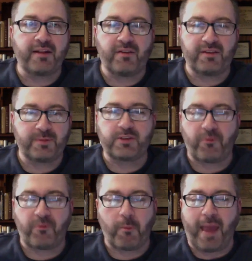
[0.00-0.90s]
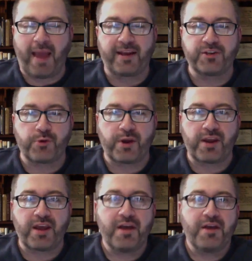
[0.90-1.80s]
especially from a back
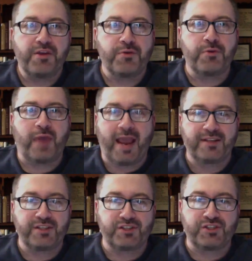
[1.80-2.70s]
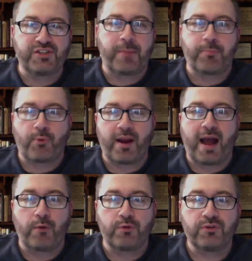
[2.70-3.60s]
injury, you can't just step right
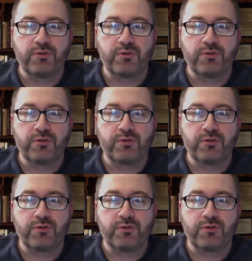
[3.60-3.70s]
out.